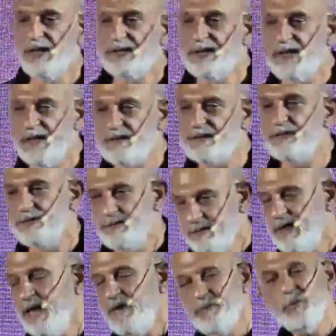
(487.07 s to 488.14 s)
that
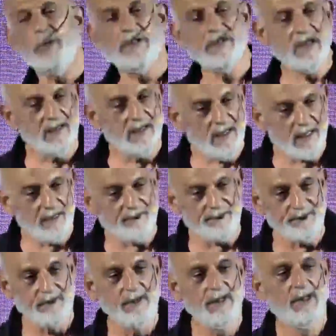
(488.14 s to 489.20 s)
everyone can
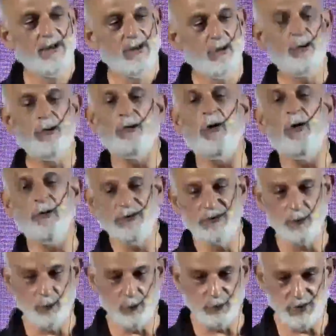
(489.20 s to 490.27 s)
have to your own
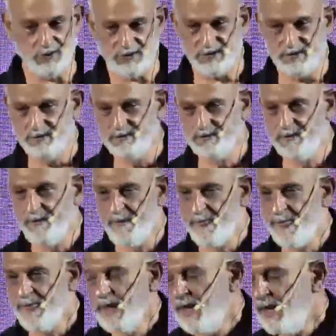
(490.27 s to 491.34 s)
solutions.
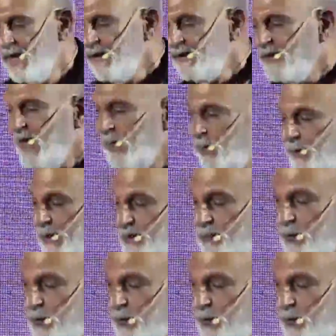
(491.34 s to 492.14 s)
Now, we are